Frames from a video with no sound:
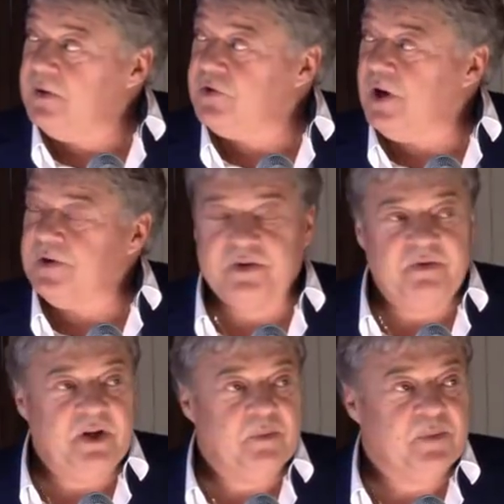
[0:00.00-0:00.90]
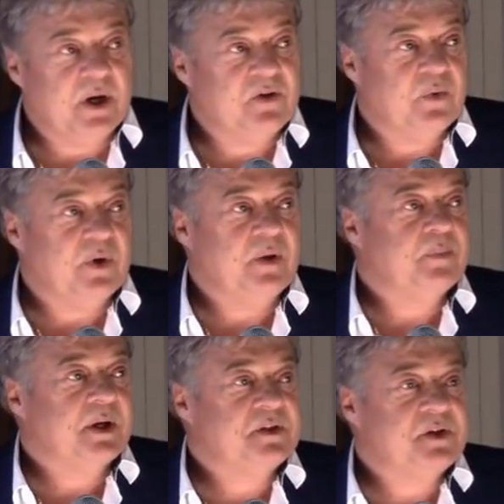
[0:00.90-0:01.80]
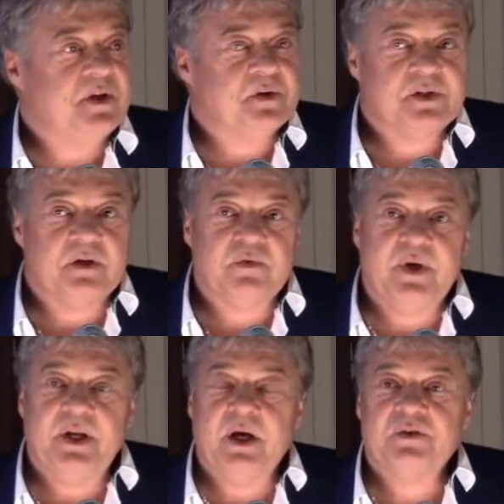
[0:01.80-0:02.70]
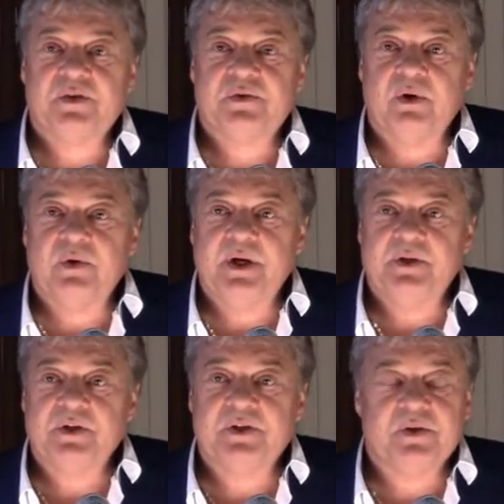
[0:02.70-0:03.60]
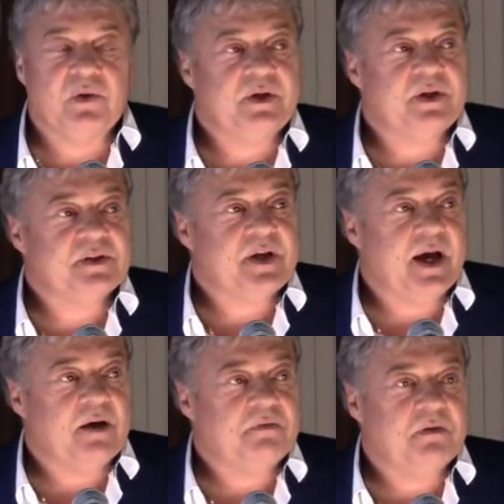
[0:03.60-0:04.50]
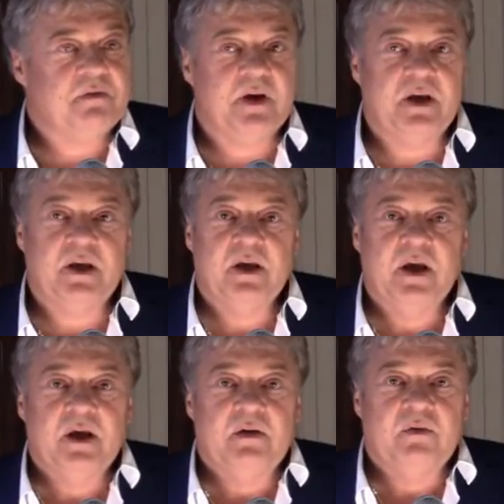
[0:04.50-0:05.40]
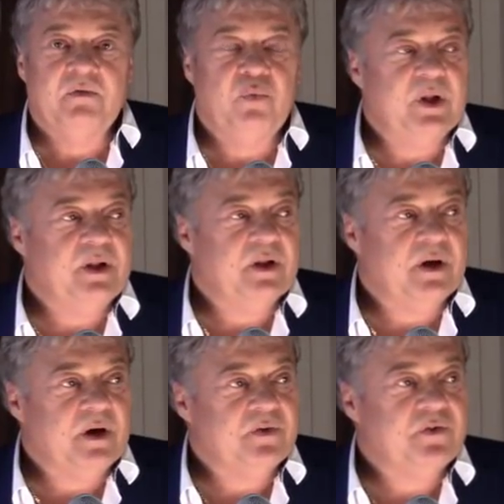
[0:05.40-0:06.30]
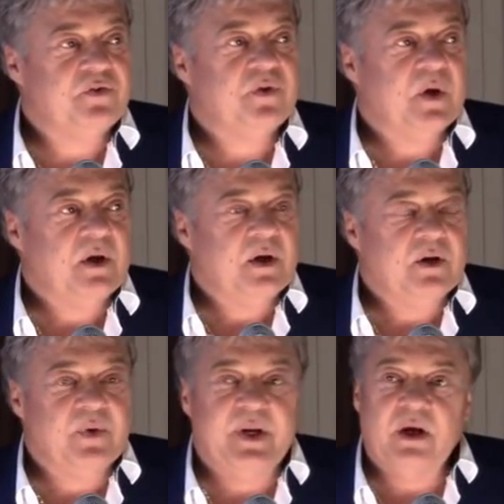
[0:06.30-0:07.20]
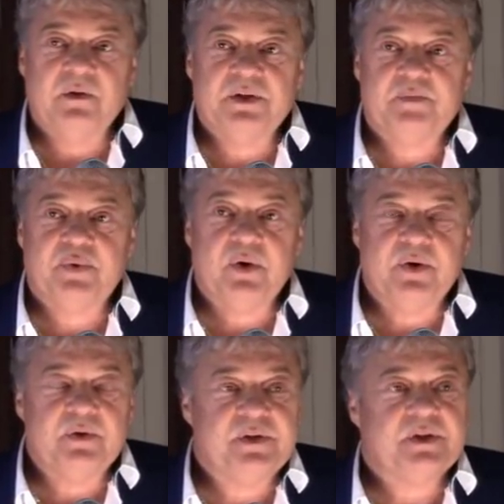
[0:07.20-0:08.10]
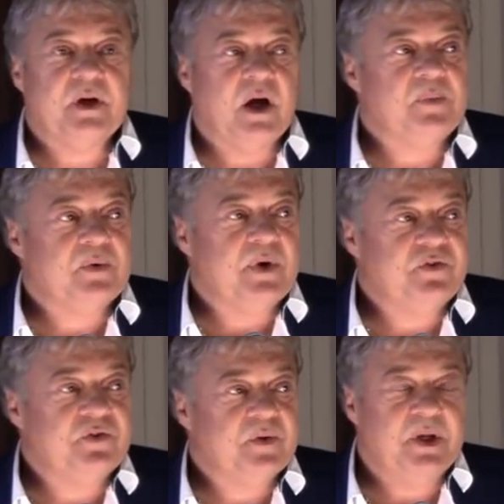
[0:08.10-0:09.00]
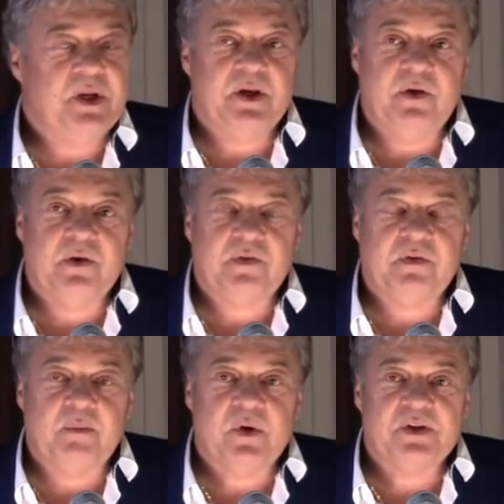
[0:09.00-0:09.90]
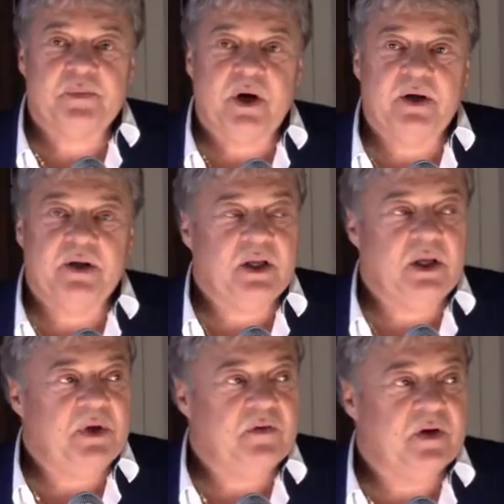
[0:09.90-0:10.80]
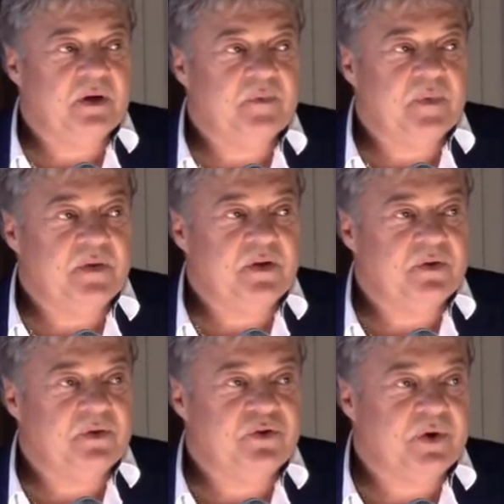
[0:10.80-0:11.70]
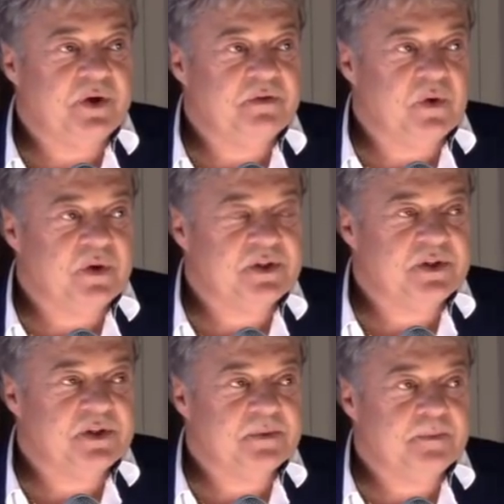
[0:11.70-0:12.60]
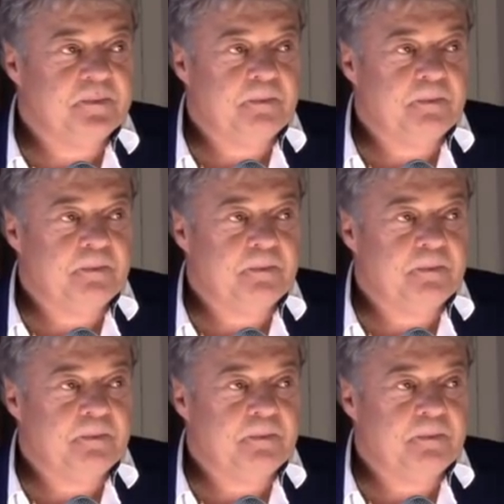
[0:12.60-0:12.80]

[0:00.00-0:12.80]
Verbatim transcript: John Cervini brought 20-plus years of greenhouse grow. He had just sold his half of a really large greenhouse produce operation, mini cukes for the most part, in Leamington, and the two joined forces.